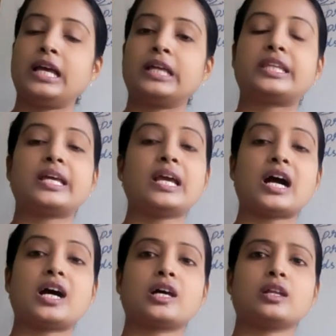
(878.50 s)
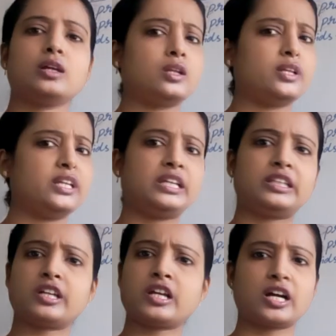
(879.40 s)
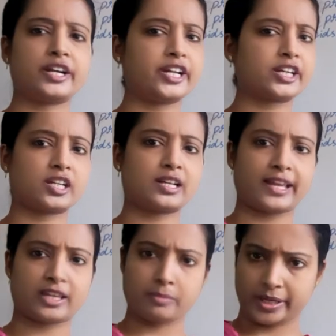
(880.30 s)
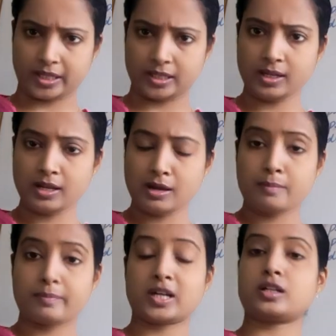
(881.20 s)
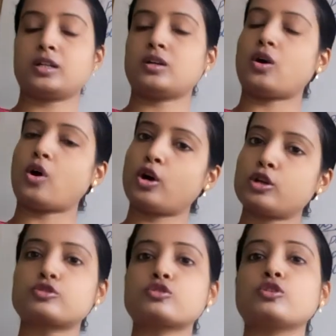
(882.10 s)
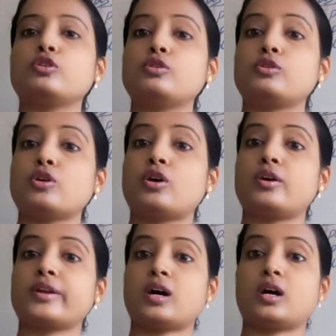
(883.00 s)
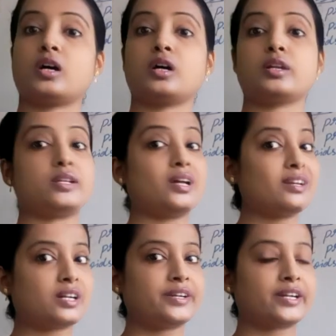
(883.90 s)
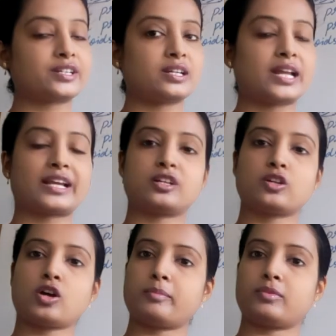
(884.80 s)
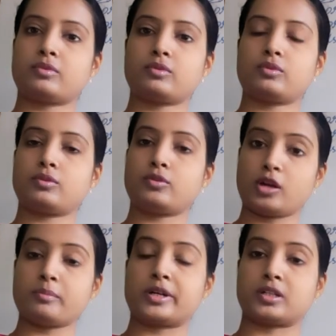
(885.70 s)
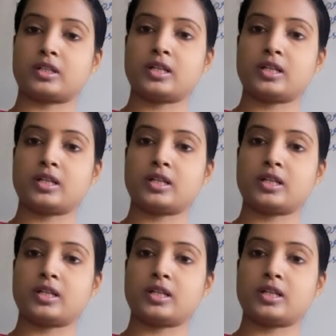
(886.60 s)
They are neither a conductor like a metal but also nor a non-conductor like a non-metal.